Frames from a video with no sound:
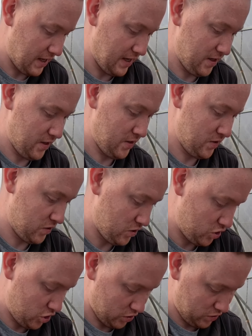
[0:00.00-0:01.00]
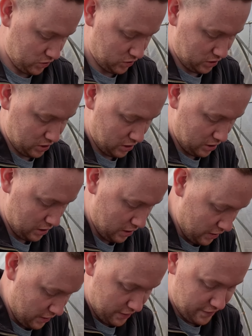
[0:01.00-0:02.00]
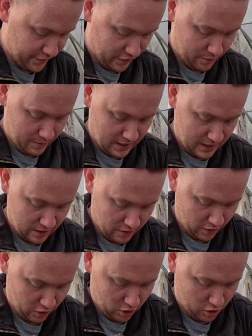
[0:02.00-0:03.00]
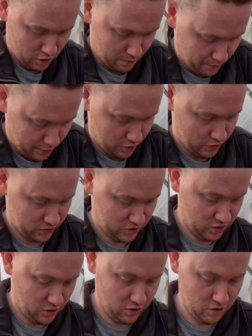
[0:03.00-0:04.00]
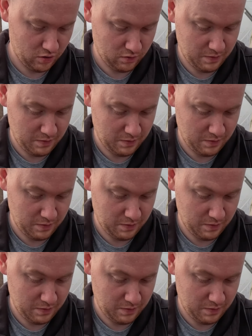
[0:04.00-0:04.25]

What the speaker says: is just firming the compost down,